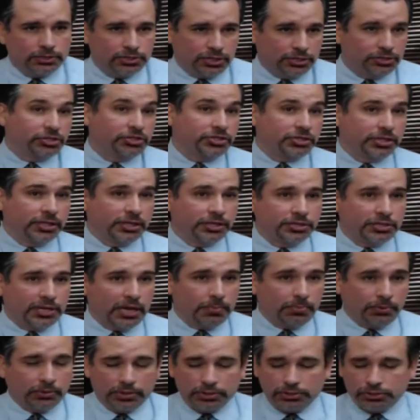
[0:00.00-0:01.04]
such as
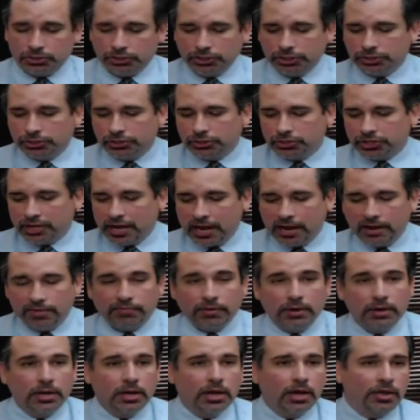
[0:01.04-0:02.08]
an example that she
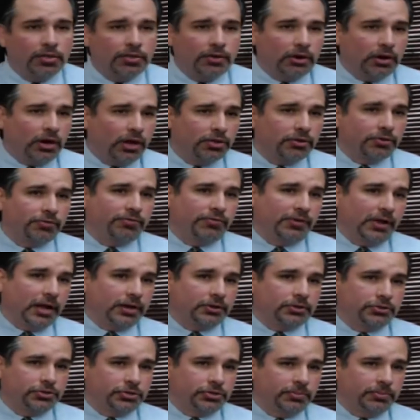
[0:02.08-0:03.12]
just gave. There are
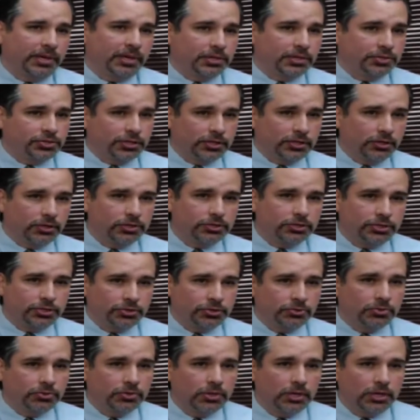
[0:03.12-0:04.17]
other factors to be
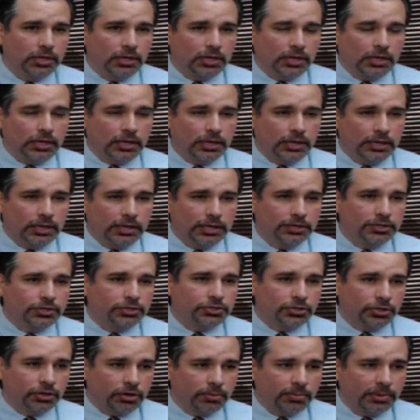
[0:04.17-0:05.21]
considered
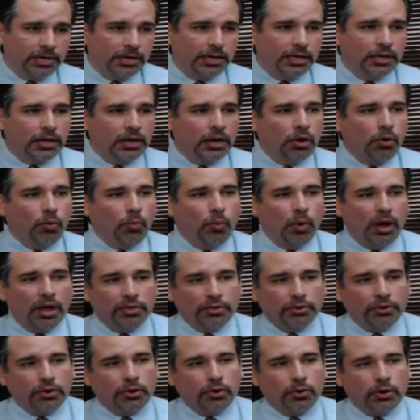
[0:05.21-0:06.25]
in determining
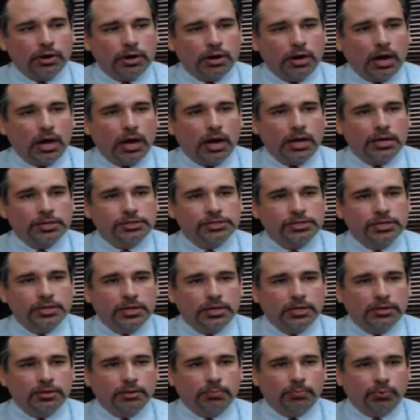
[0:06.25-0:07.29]
whether or
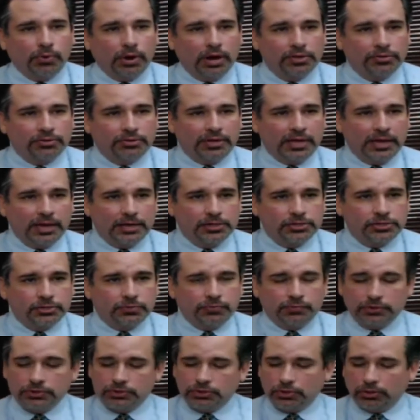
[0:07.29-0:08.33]
not the breath
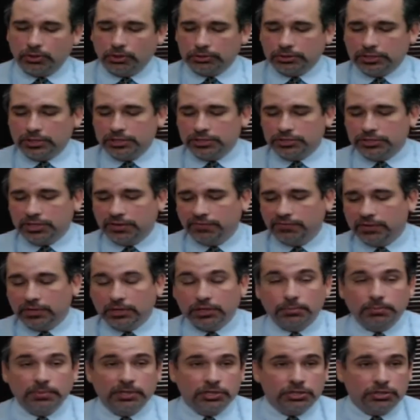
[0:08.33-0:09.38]
test result
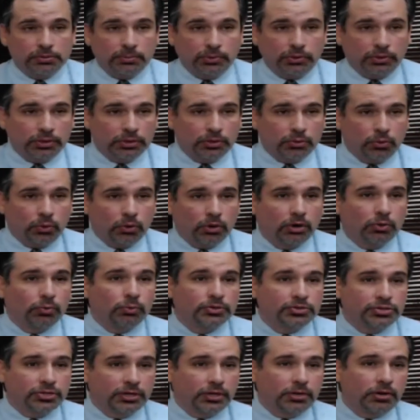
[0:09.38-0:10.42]
is even admissible in
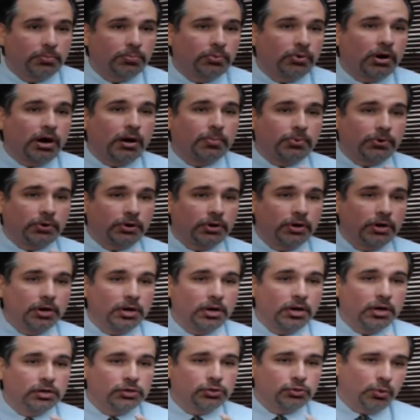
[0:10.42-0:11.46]
court. Was there a
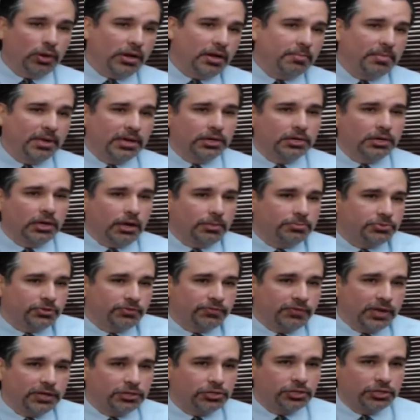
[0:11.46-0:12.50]
proper 20-minute
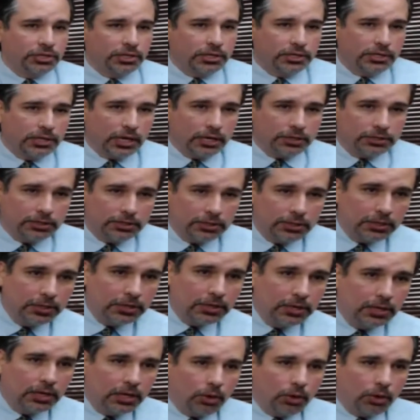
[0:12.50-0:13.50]
observation conducted,